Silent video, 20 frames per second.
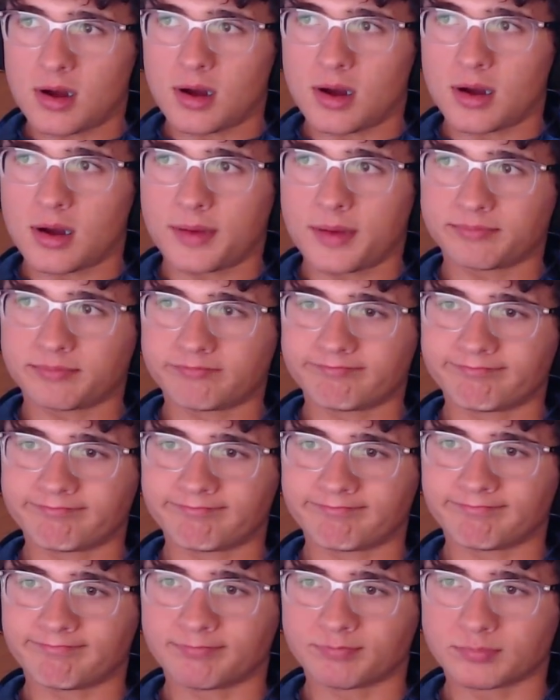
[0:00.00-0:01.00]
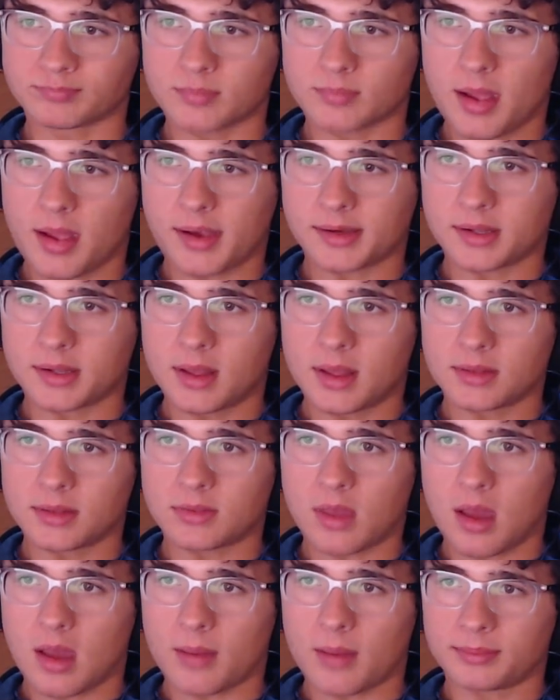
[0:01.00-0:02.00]
Oh. Mm.
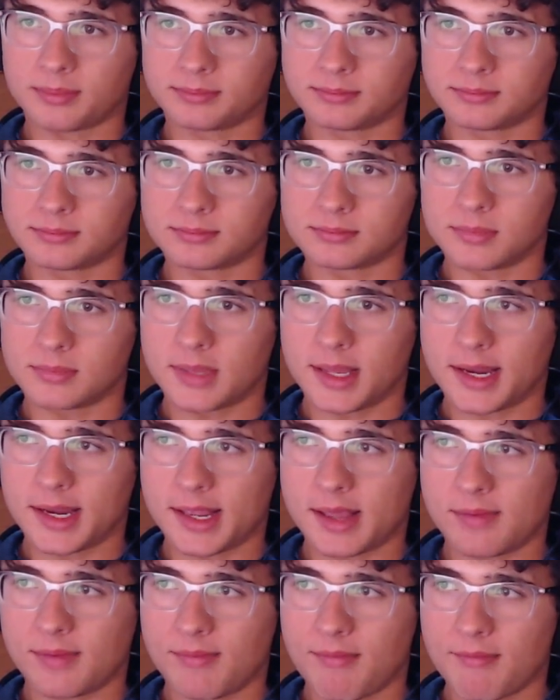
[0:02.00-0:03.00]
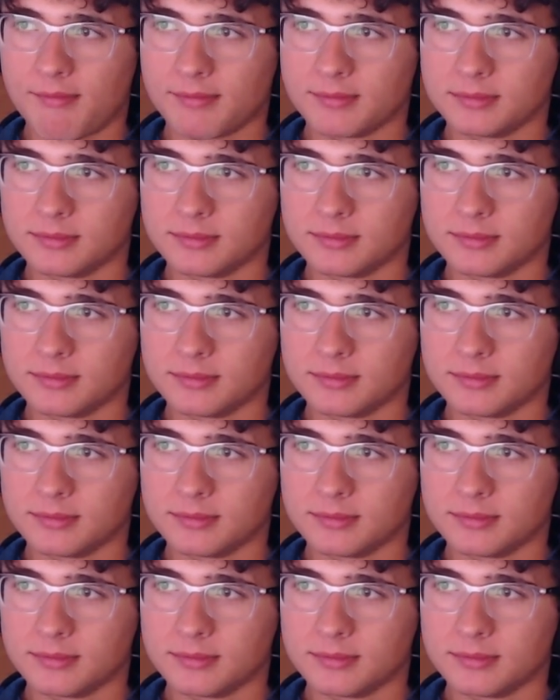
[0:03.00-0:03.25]
Dumb. Idiot.